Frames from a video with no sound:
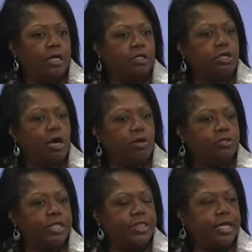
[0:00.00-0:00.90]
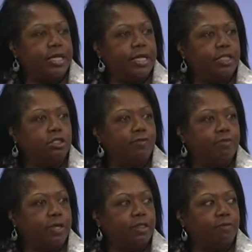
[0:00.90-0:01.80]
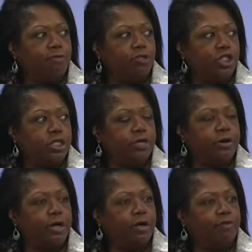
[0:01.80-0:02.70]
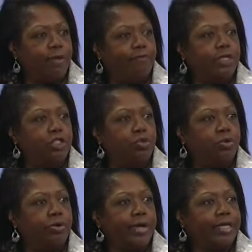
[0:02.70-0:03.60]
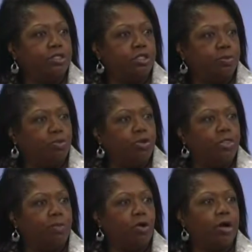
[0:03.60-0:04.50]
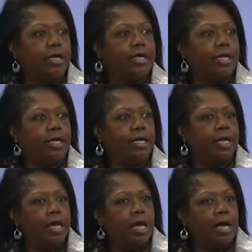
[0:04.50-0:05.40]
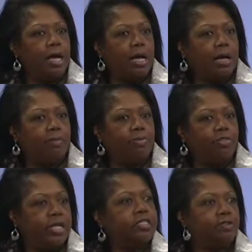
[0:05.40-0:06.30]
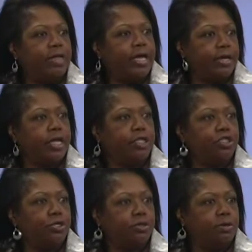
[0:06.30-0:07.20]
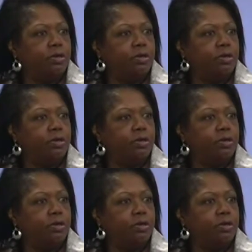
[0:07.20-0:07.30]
the dollars that they need to fund the first year of inventory, to support the marketing, things of that nature.